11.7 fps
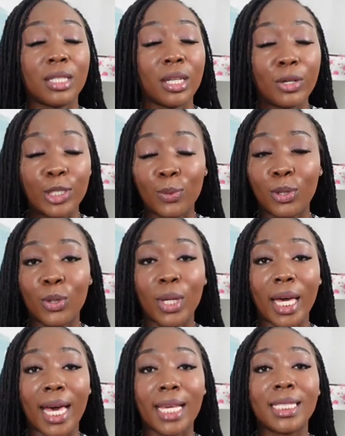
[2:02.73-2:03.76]
share it with you
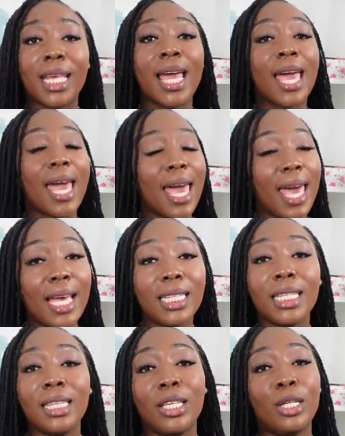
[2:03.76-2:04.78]
guys and
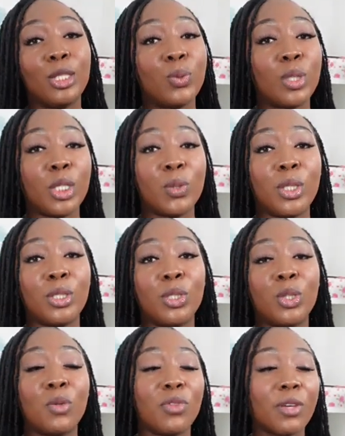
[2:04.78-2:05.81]
in the year
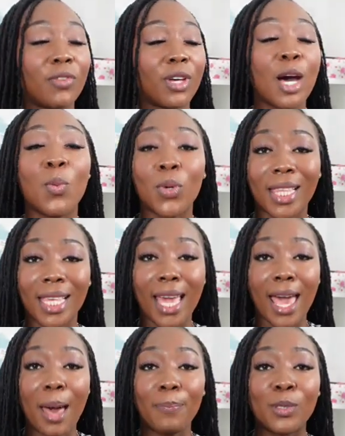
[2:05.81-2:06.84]
2022 they've come with the
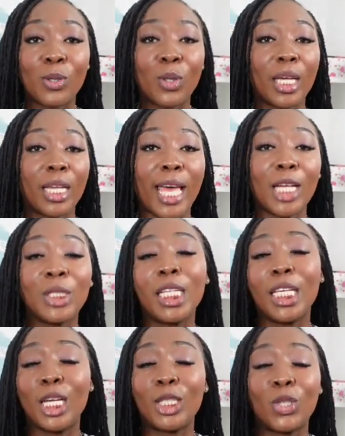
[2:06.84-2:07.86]
app so you can
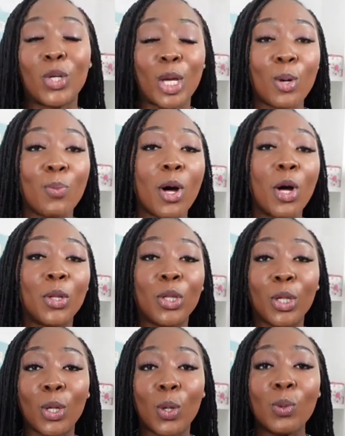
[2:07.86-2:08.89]
actually get your help on
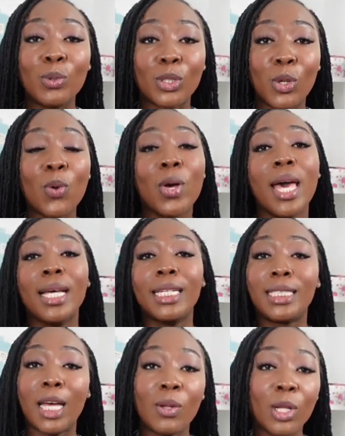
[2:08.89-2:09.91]
the go so
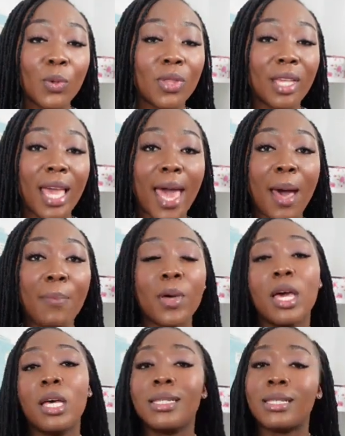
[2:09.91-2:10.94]
download the app
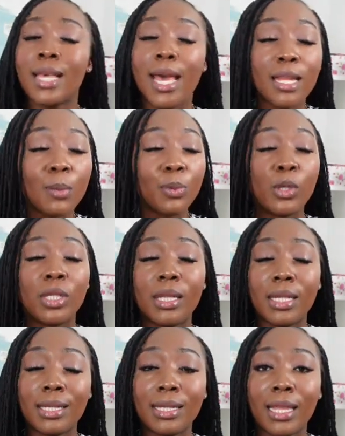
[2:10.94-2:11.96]
sign up
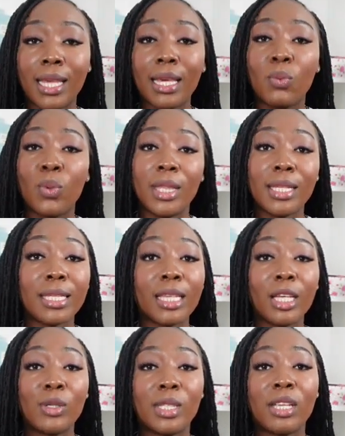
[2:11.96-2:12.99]
using this link with this
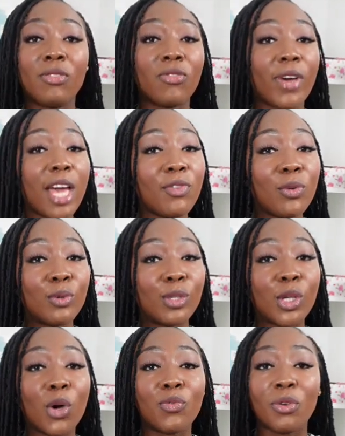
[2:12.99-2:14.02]
link you save five
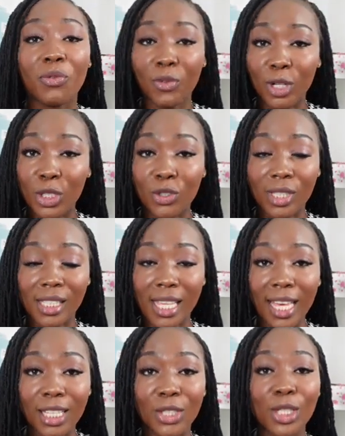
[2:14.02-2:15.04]
euros off your first
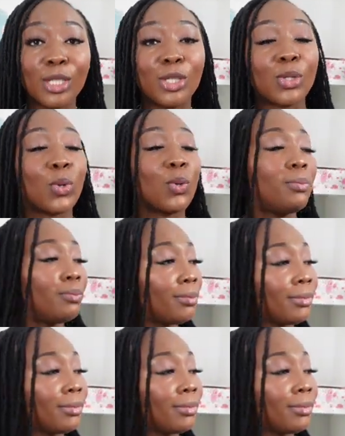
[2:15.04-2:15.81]
transaction so